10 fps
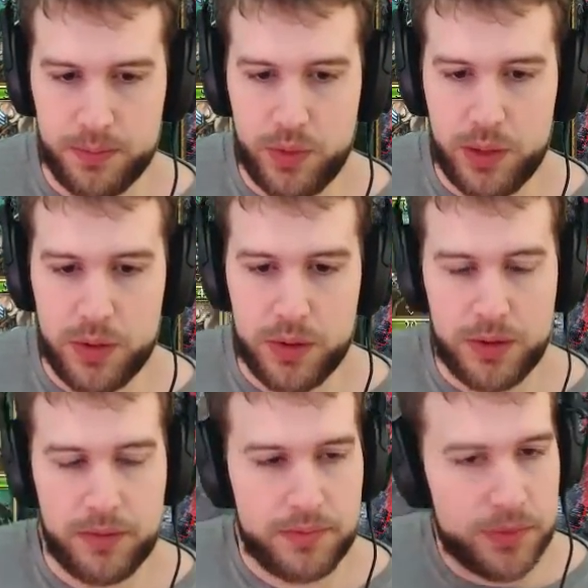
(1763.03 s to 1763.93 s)
We will
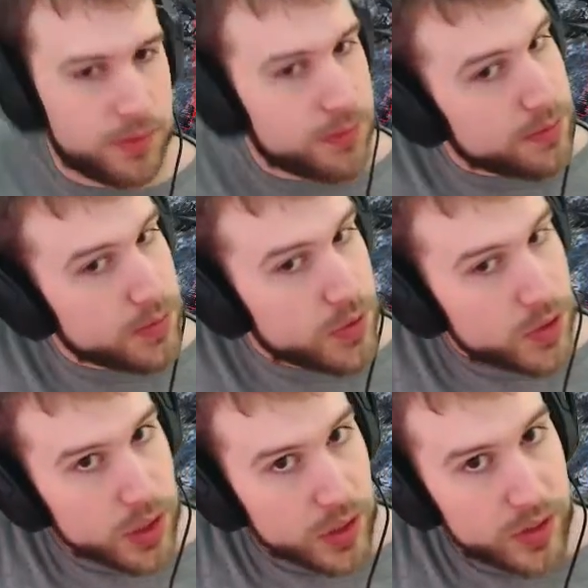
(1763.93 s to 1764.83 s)

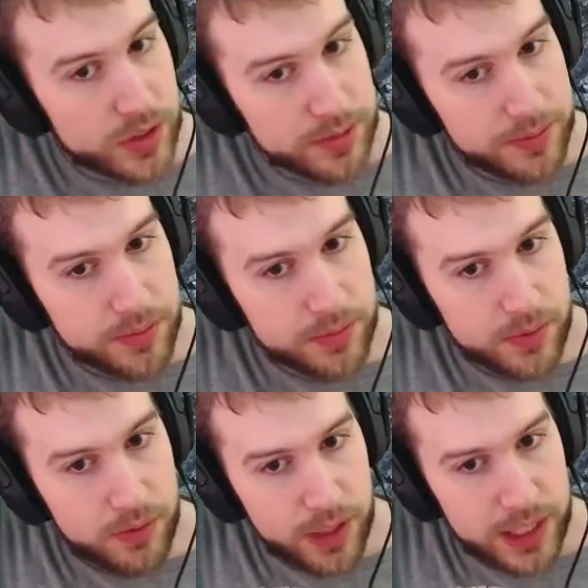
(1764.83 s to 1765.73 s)
just
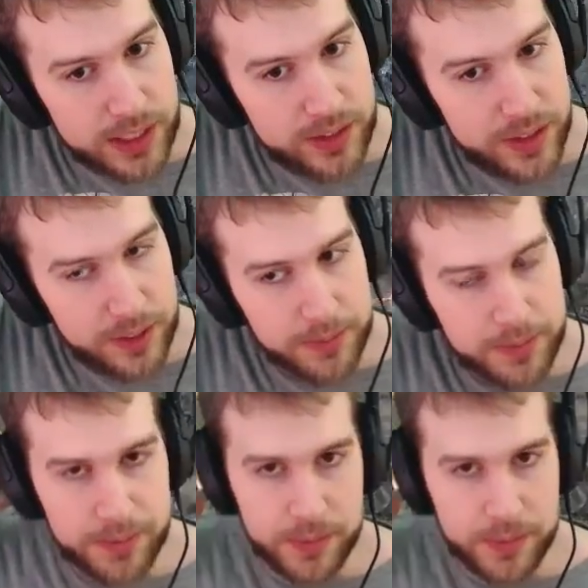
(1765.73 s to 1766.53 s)
release him.